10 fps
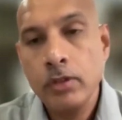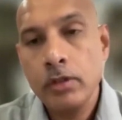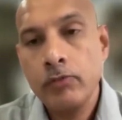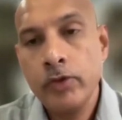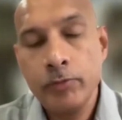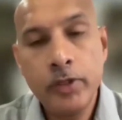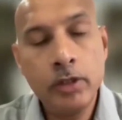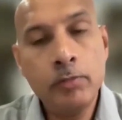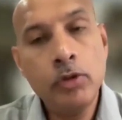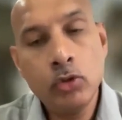We have been
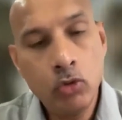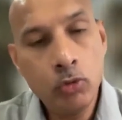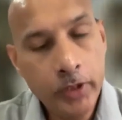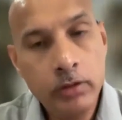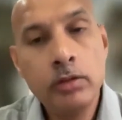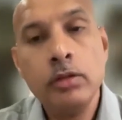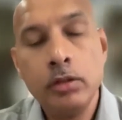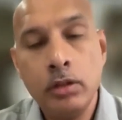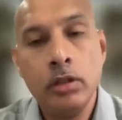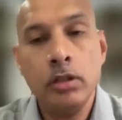able to open
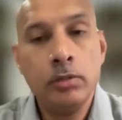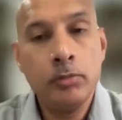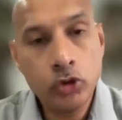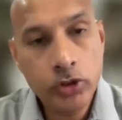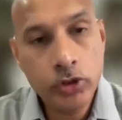about